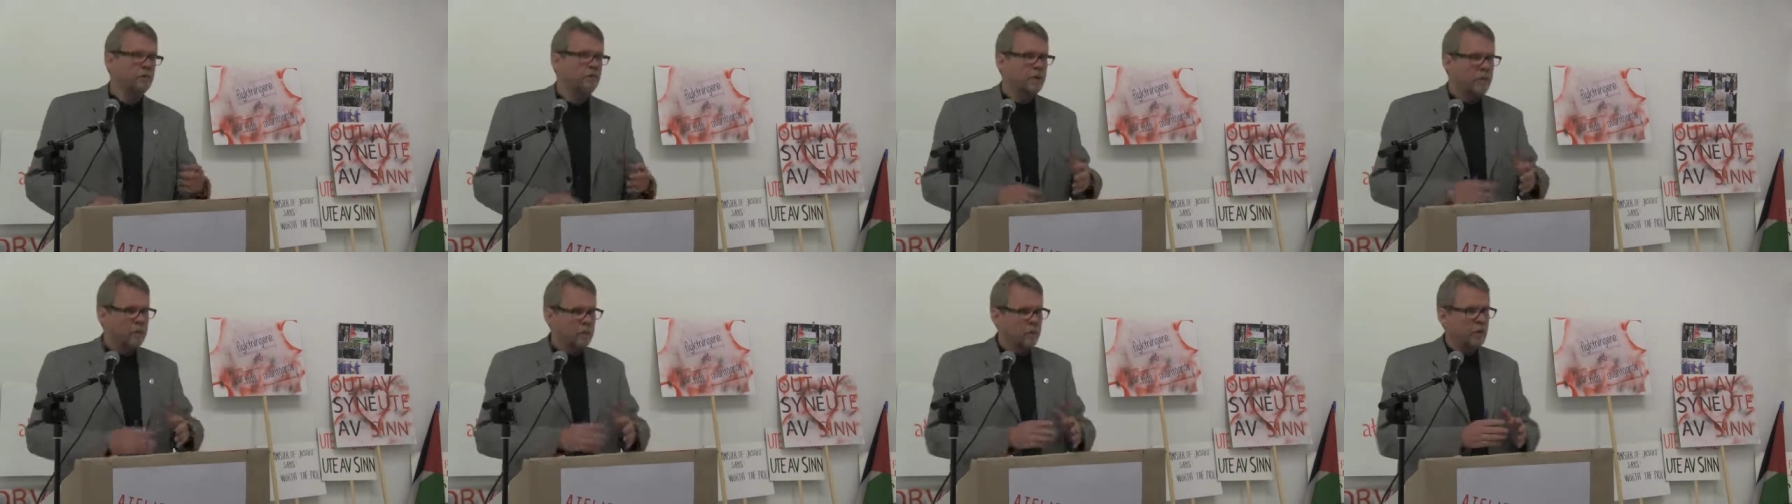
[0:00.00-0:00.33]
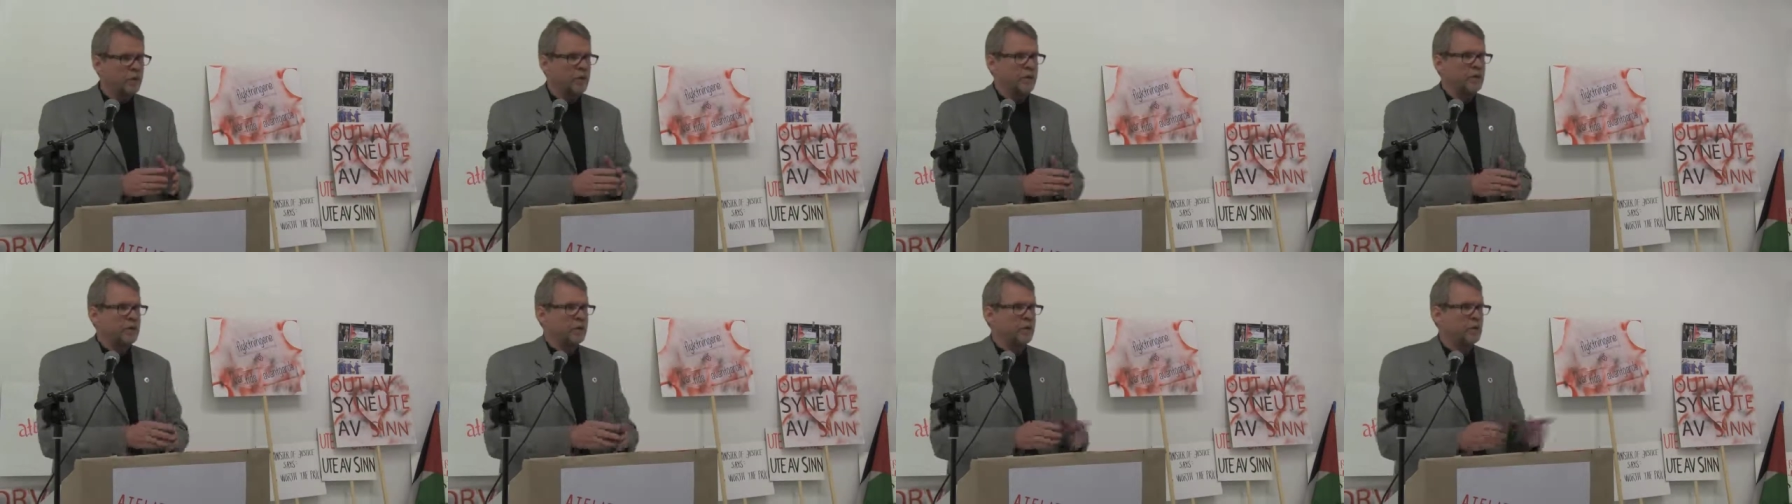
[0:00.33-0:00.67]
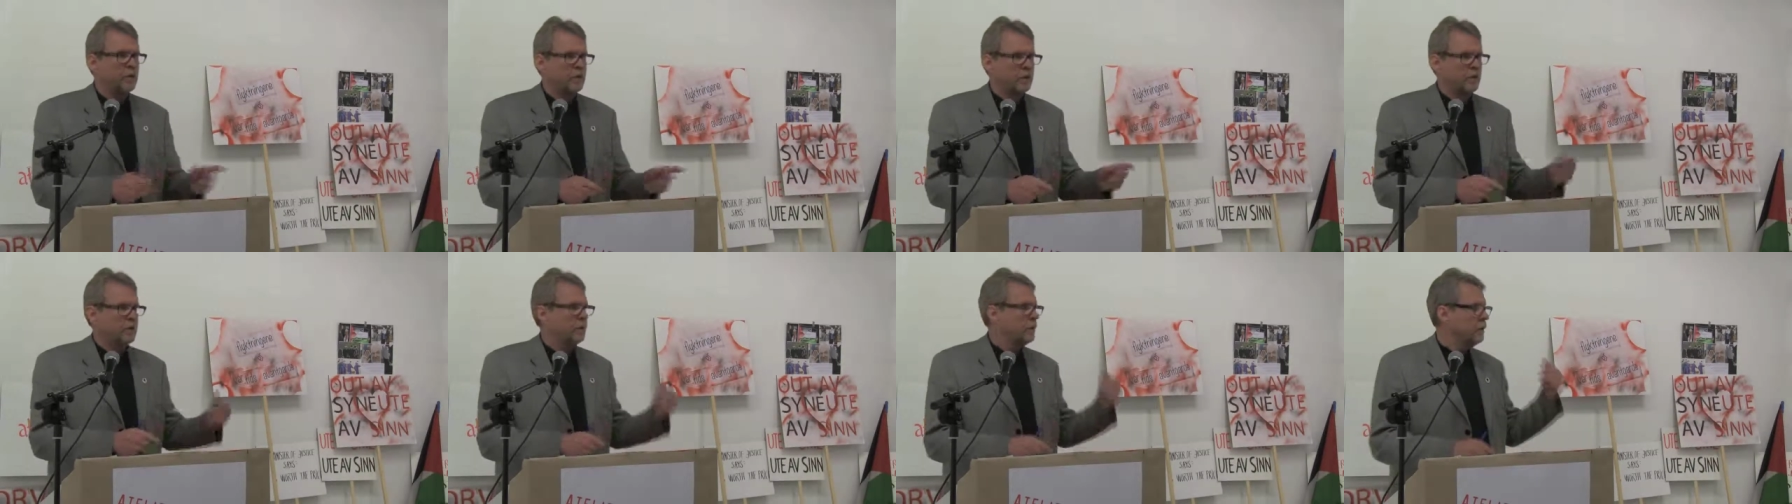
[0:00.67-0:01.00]
people that
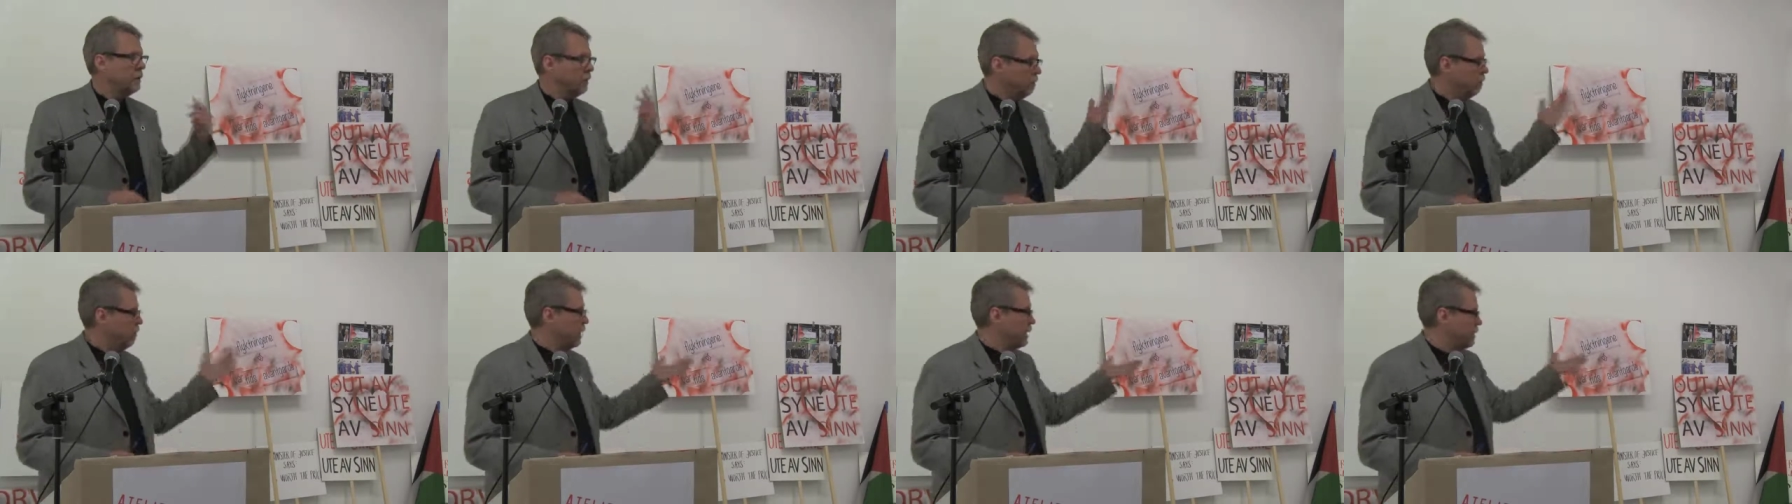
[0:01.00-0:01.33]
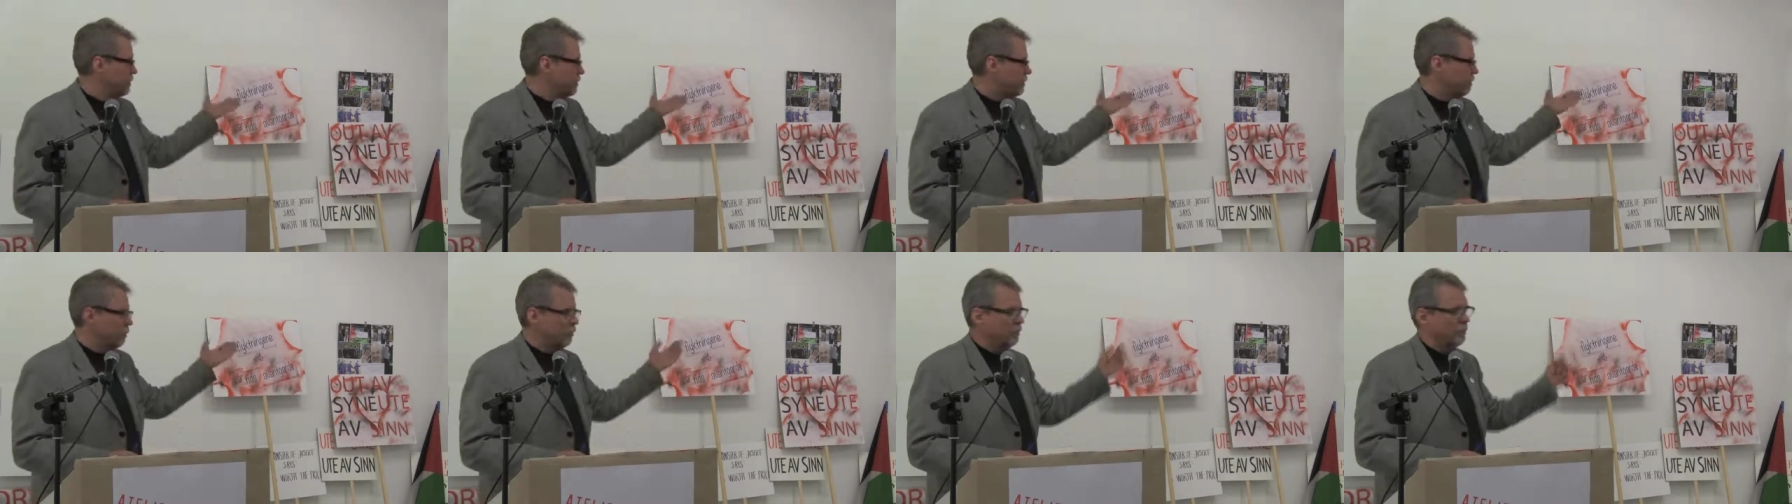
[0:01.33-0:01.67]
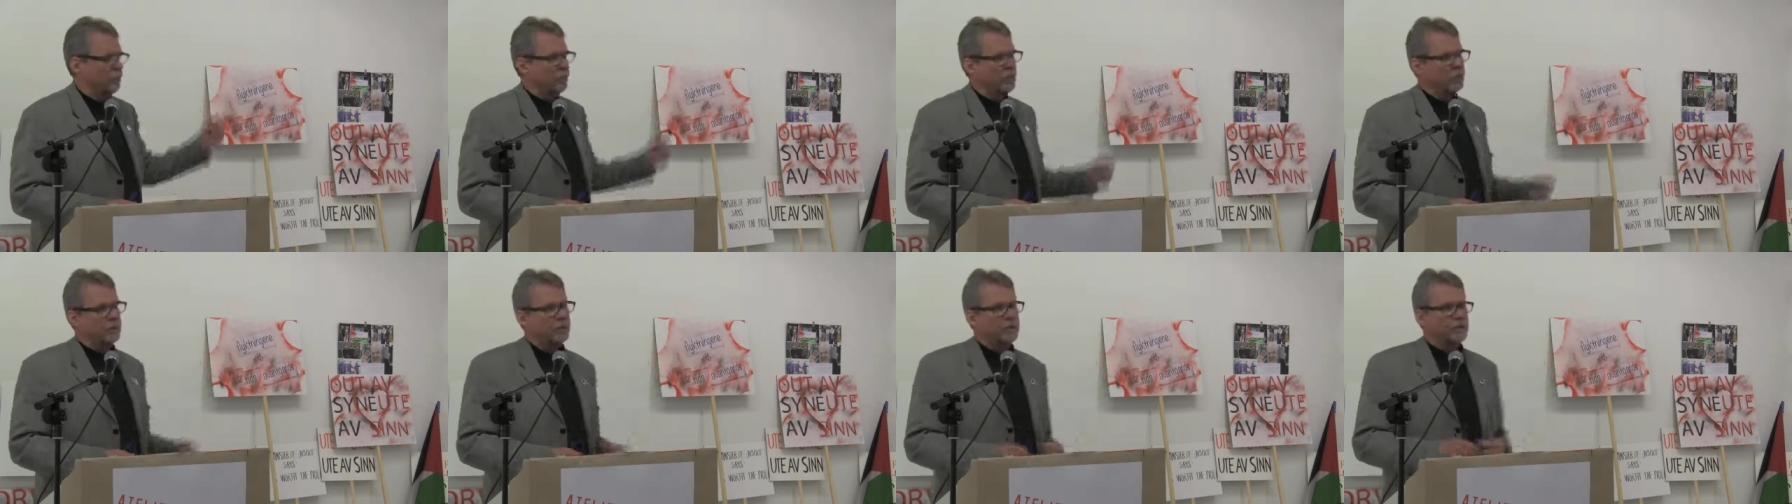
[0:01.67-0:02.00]
are by some
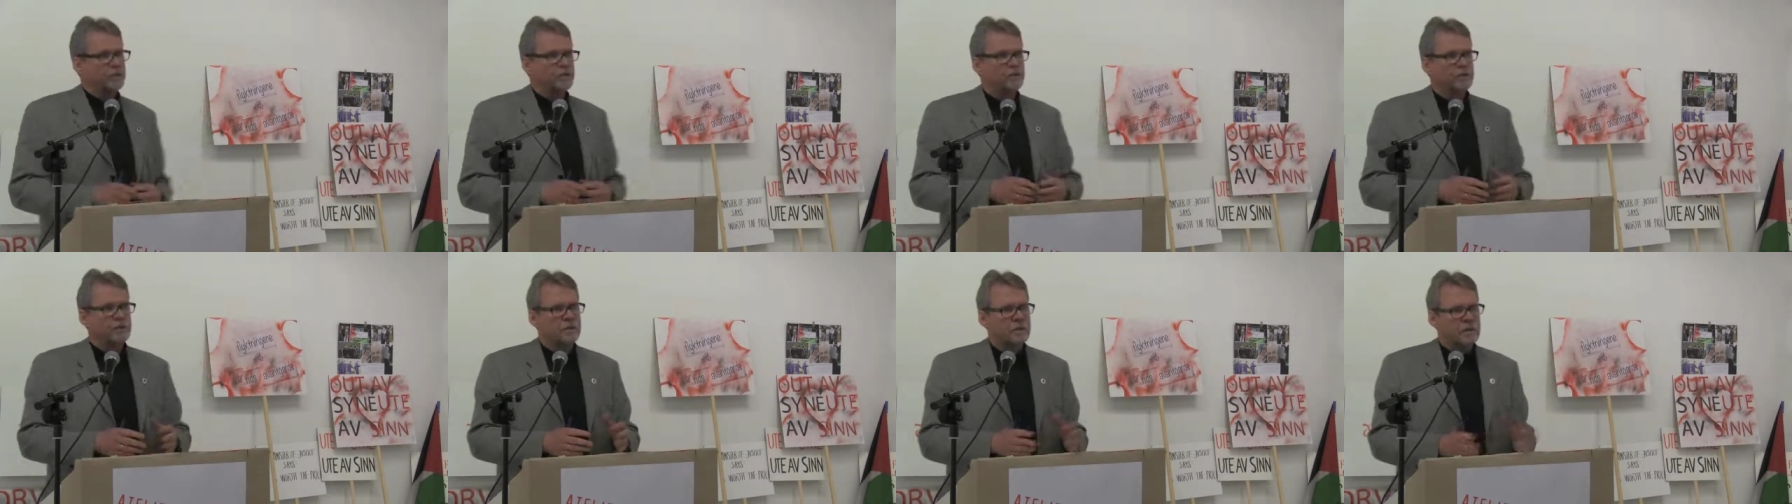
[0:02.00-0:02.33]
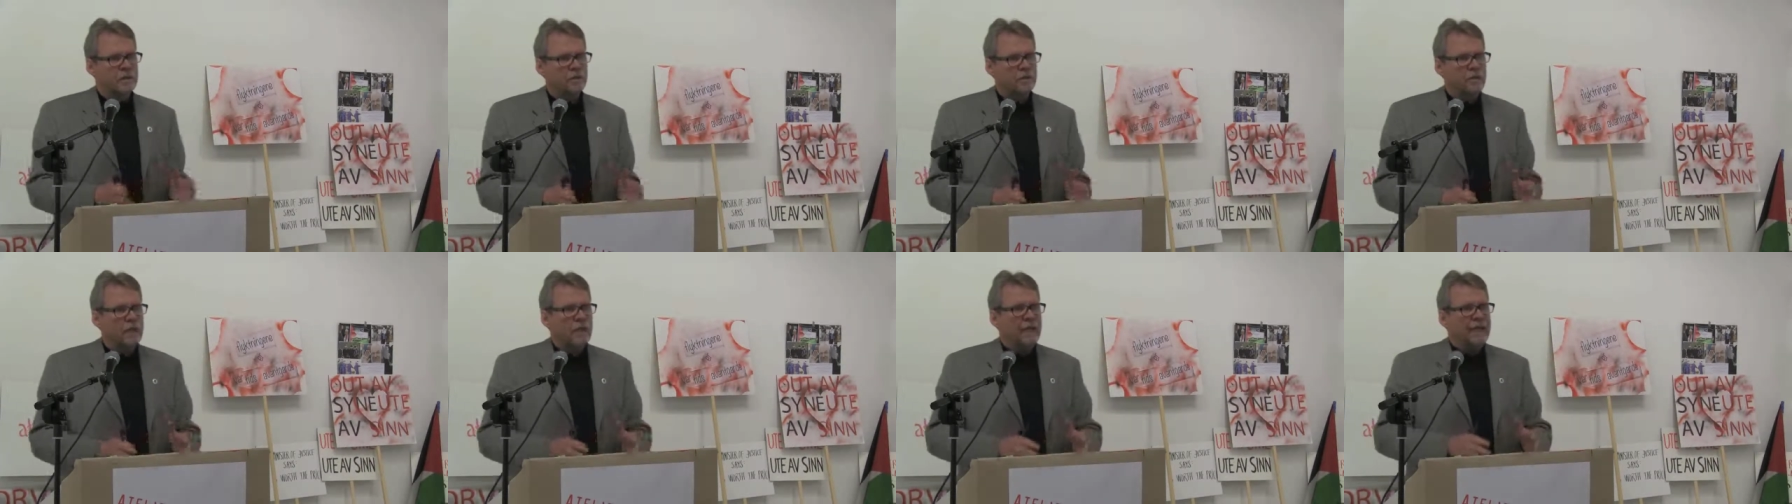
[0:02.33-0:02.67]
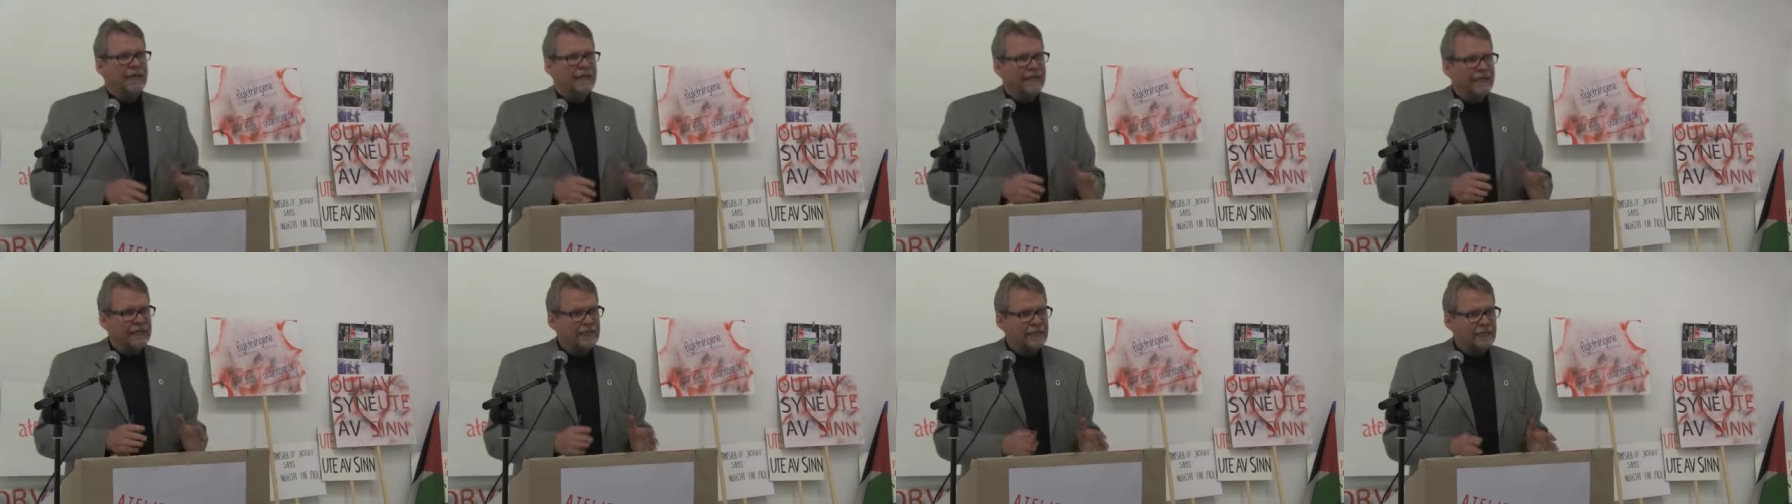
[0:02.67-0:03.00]
politicians deemed
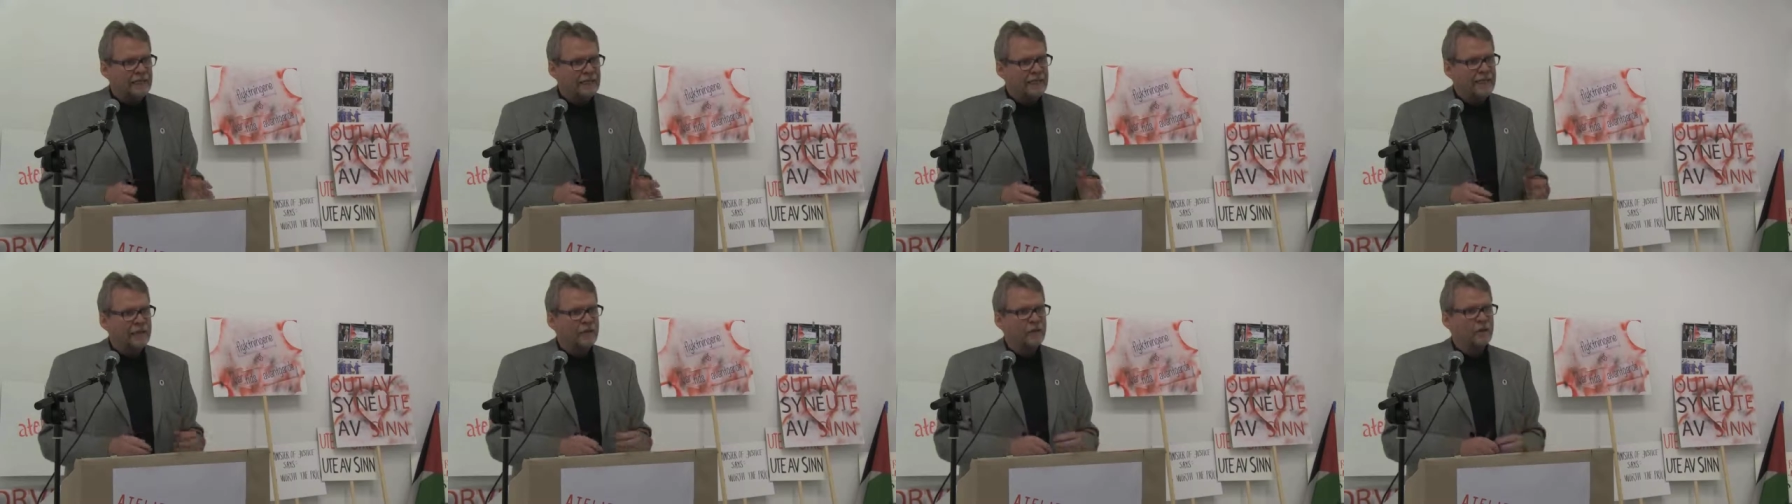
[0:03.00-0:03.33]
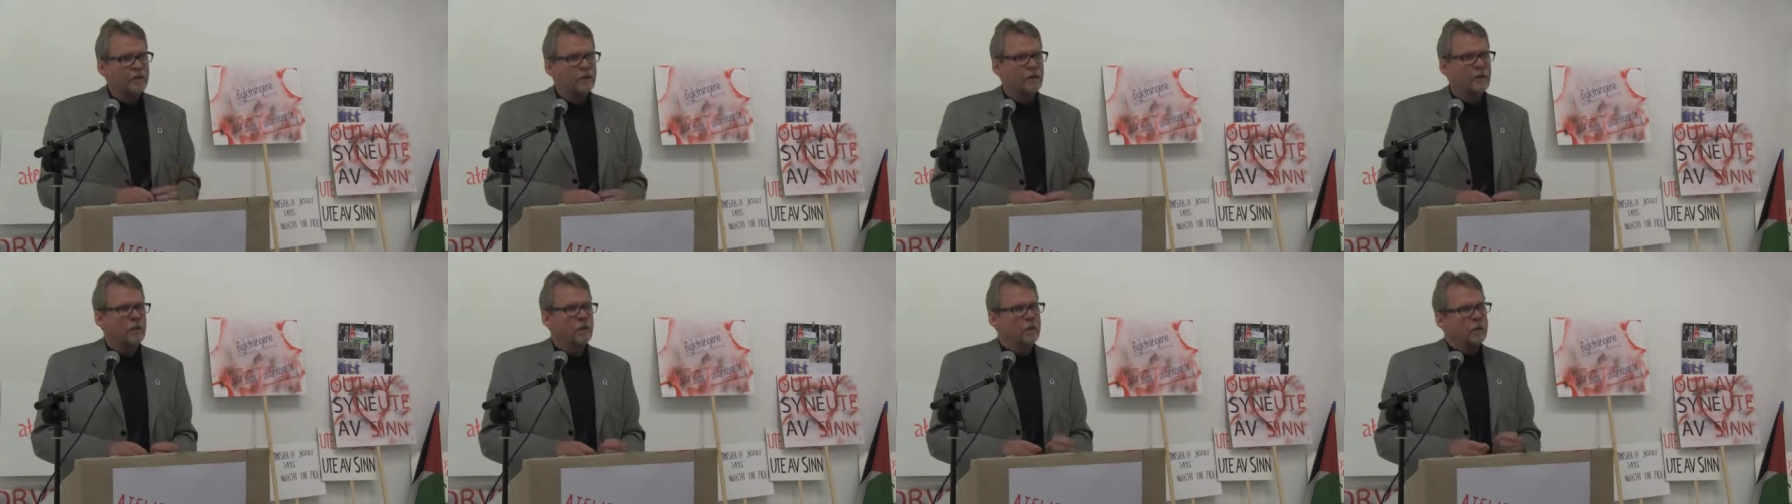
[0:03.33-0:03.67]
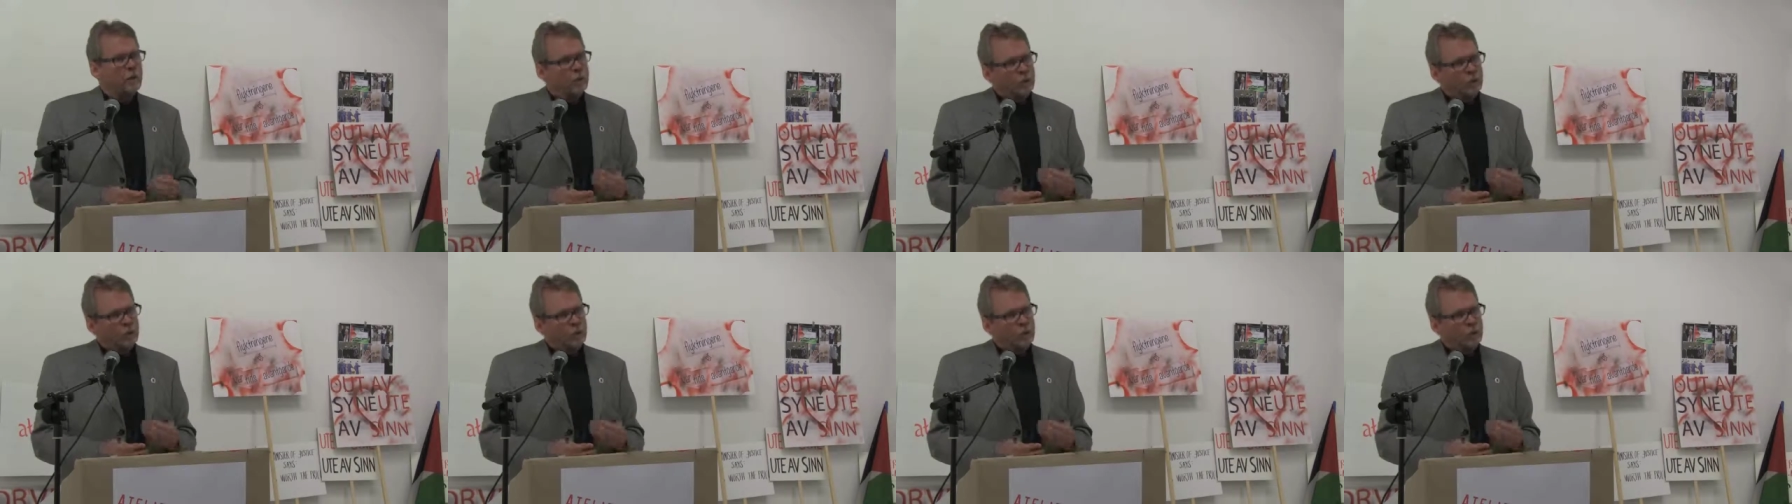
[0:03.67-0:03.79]
illegal.